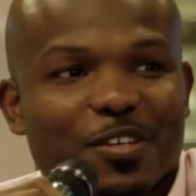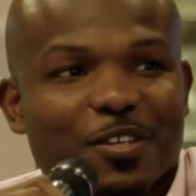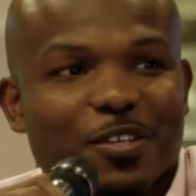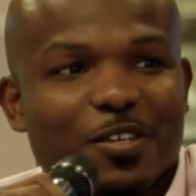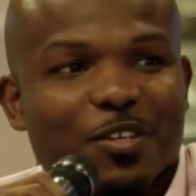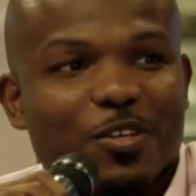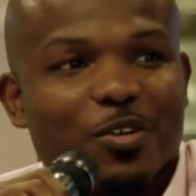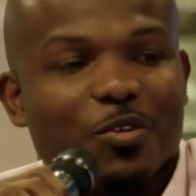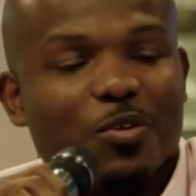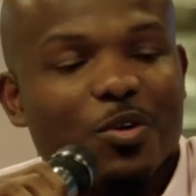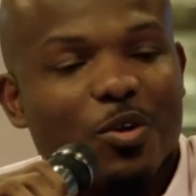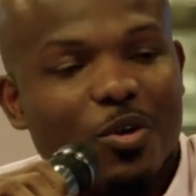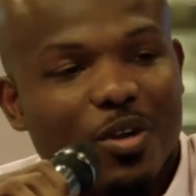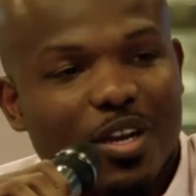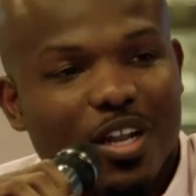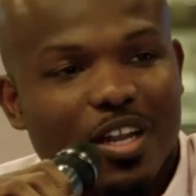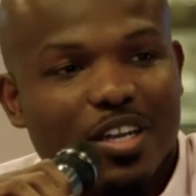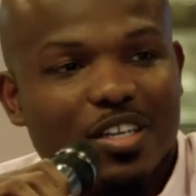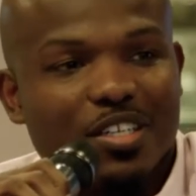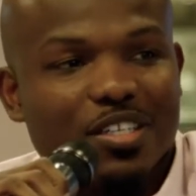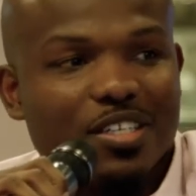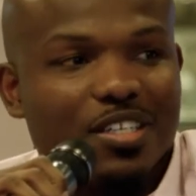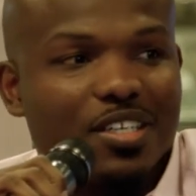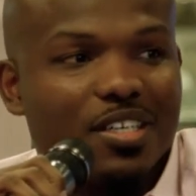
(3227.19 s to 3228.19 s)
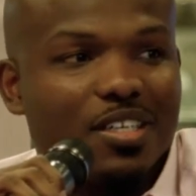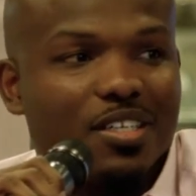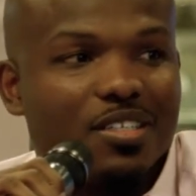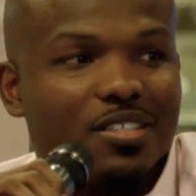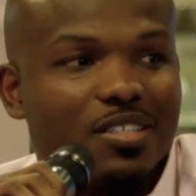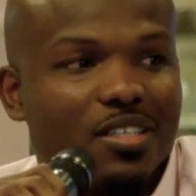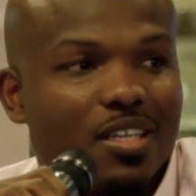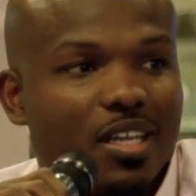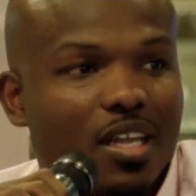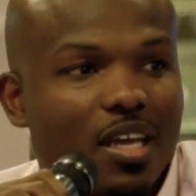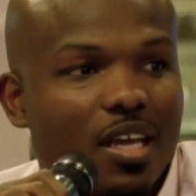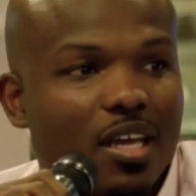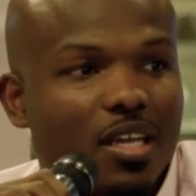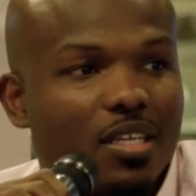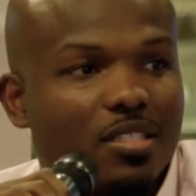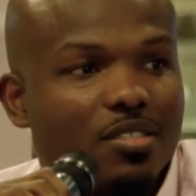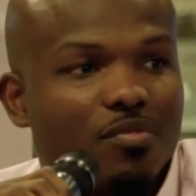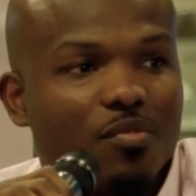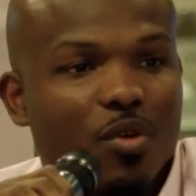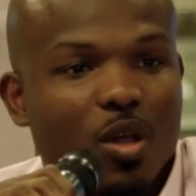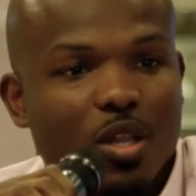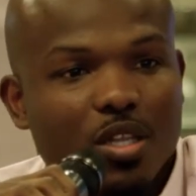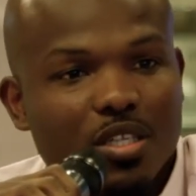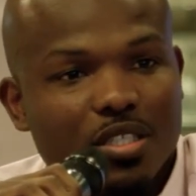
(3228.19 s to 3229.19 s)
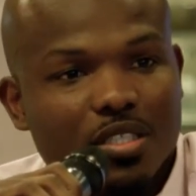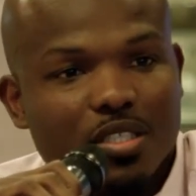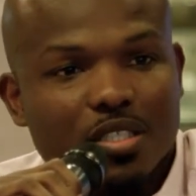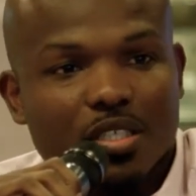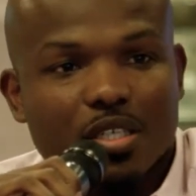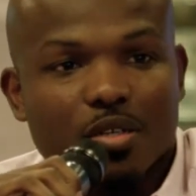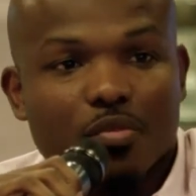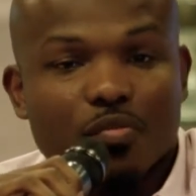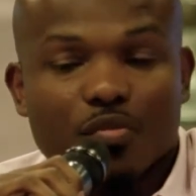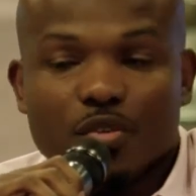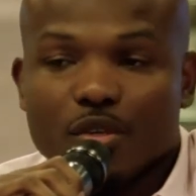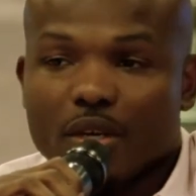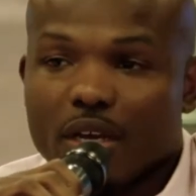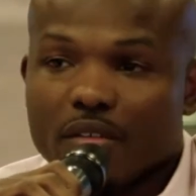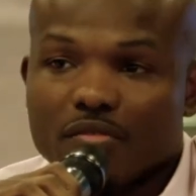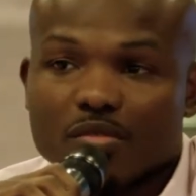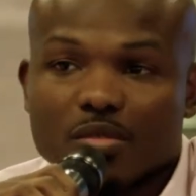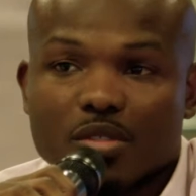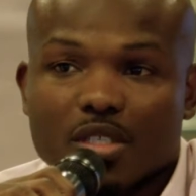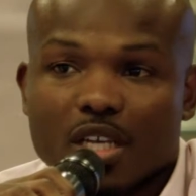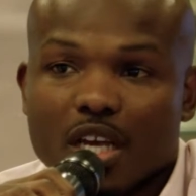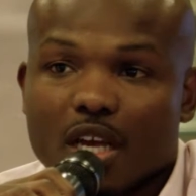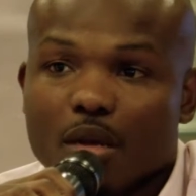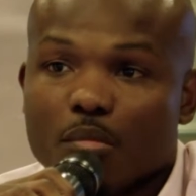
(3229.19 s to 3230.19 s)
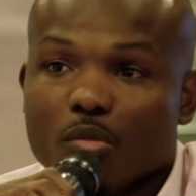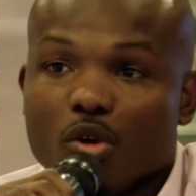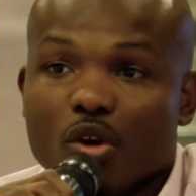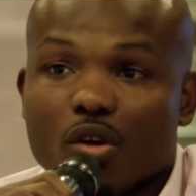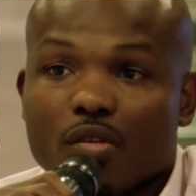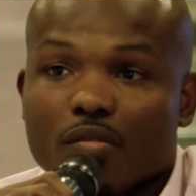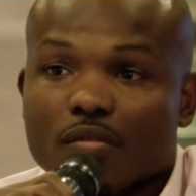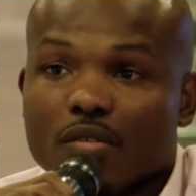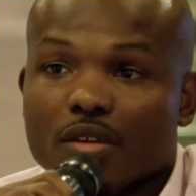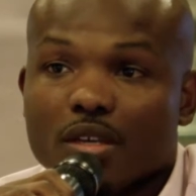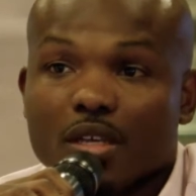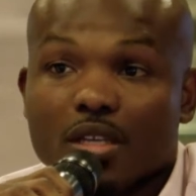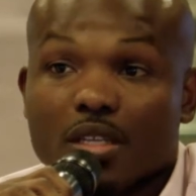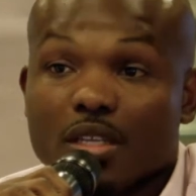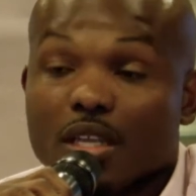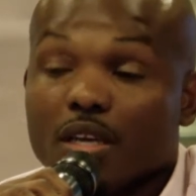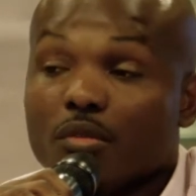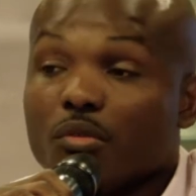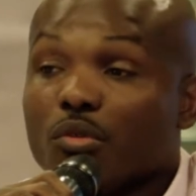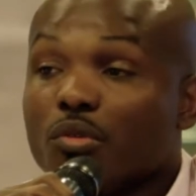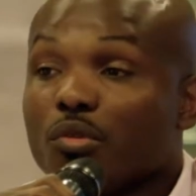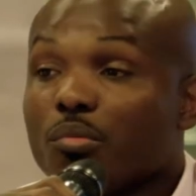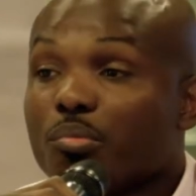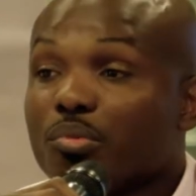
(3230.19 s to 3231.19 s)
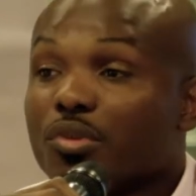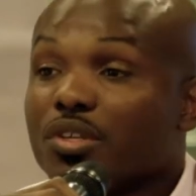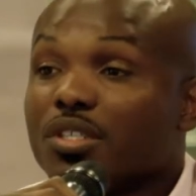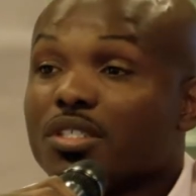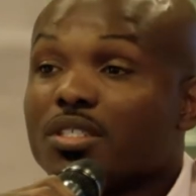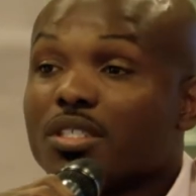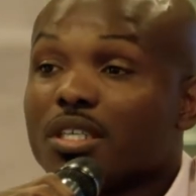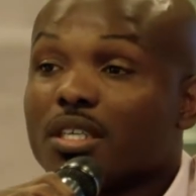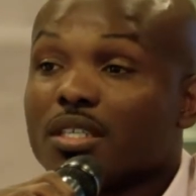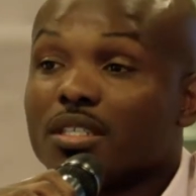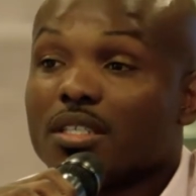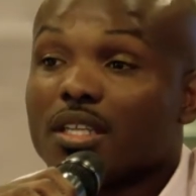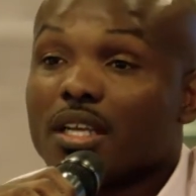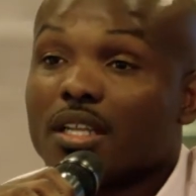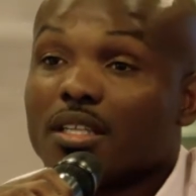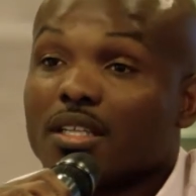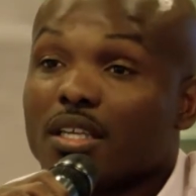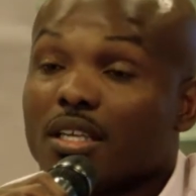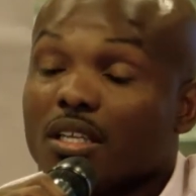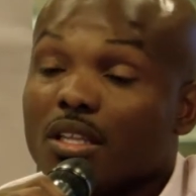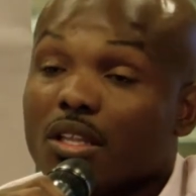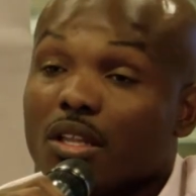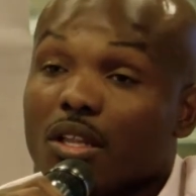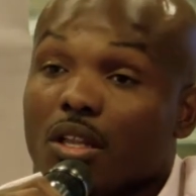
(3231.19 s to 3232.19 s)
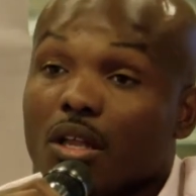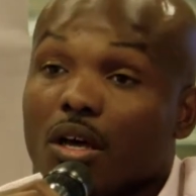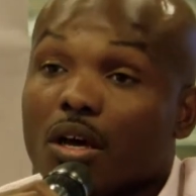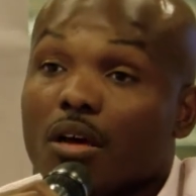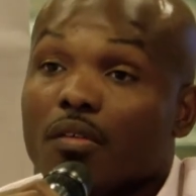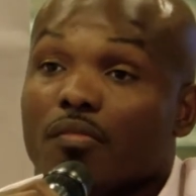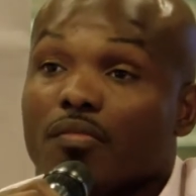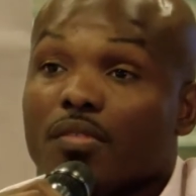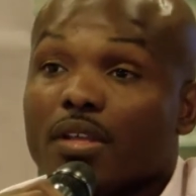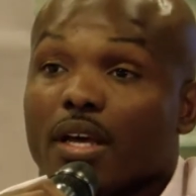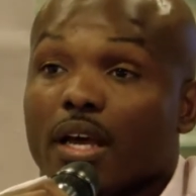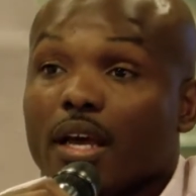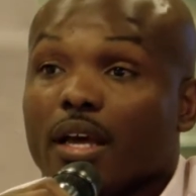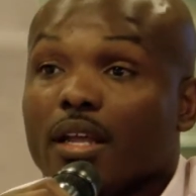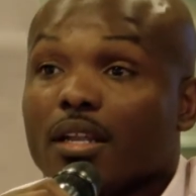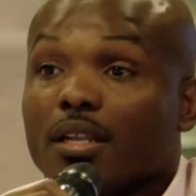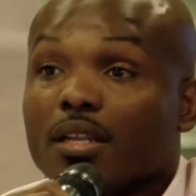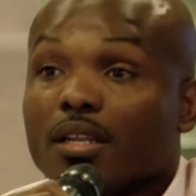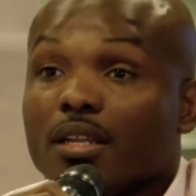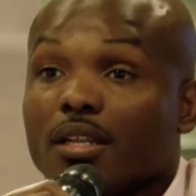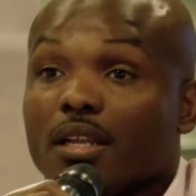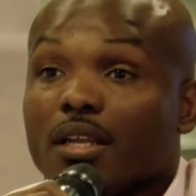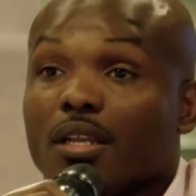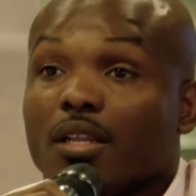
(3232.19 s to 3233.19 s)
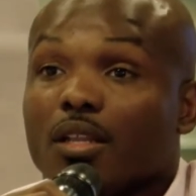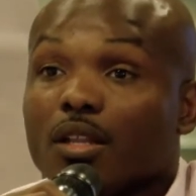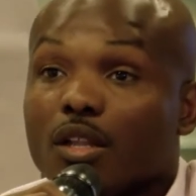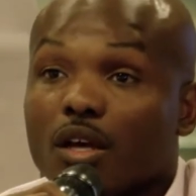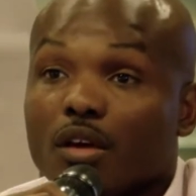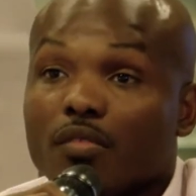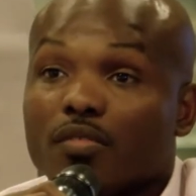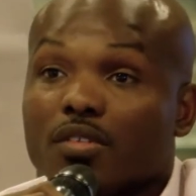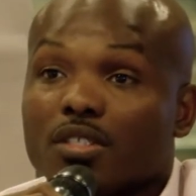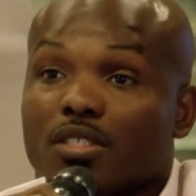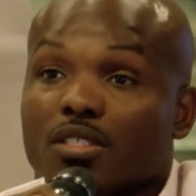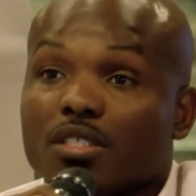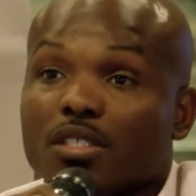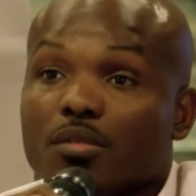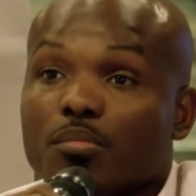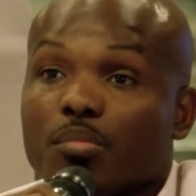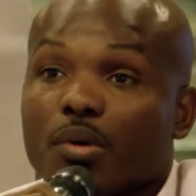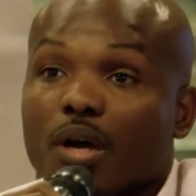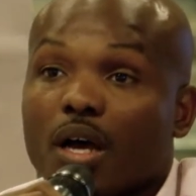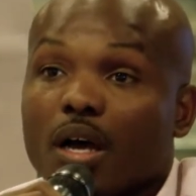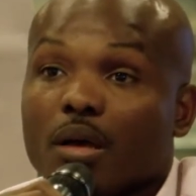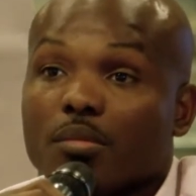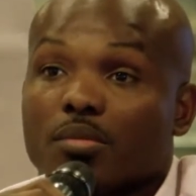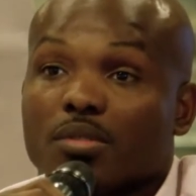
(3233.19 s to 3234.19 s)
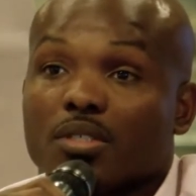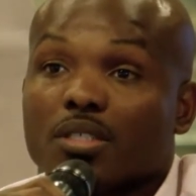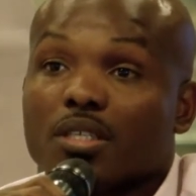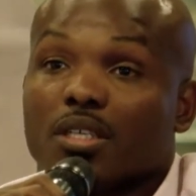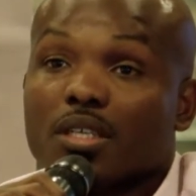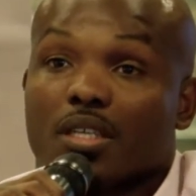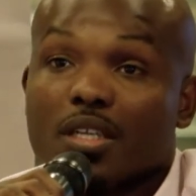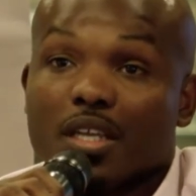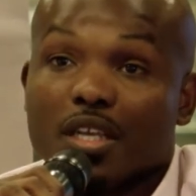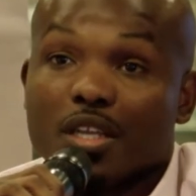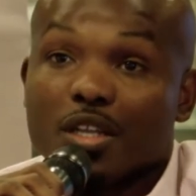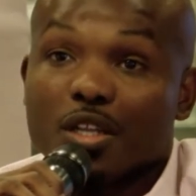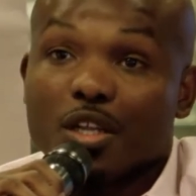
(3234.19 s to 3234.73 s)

You know, go down to your kids' class, volunteer if you have some time off. They will appreciate that. They love that. They love to see pops they